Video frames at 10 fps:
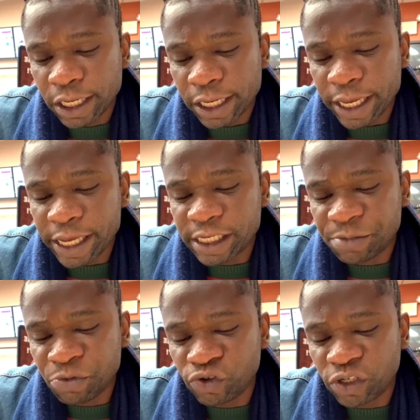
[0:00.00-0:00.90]
Ace
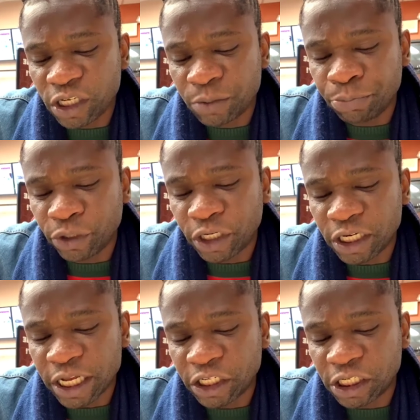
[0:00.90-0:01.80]
Music
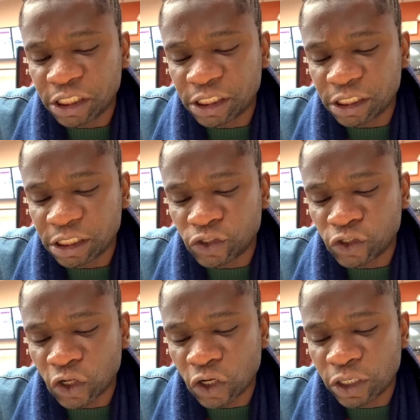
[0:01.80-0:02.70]
Booking Agency is
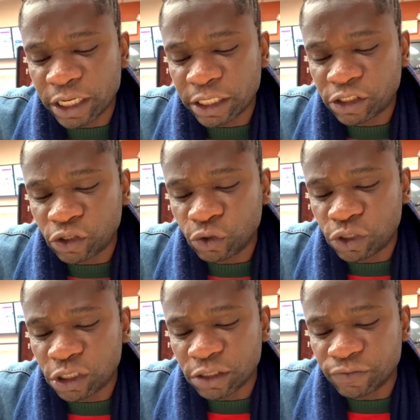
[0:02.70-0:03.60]
non
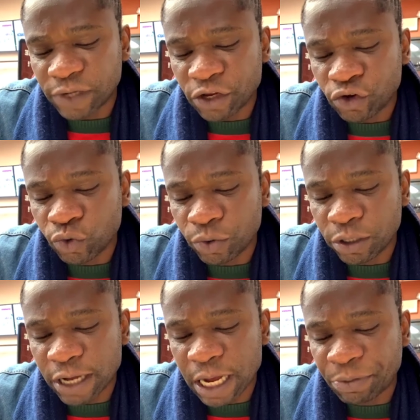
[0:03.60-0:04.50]
exclusive and you
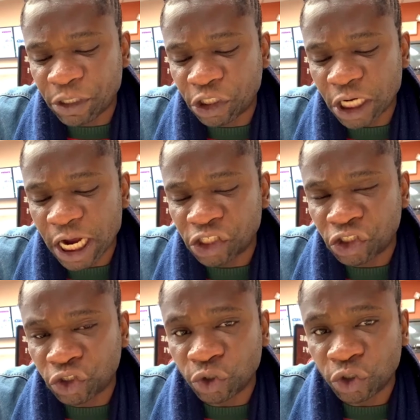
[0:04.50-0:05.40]
will not be
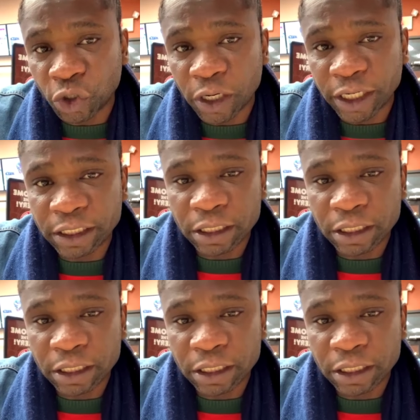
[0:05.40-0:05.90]
charged to join.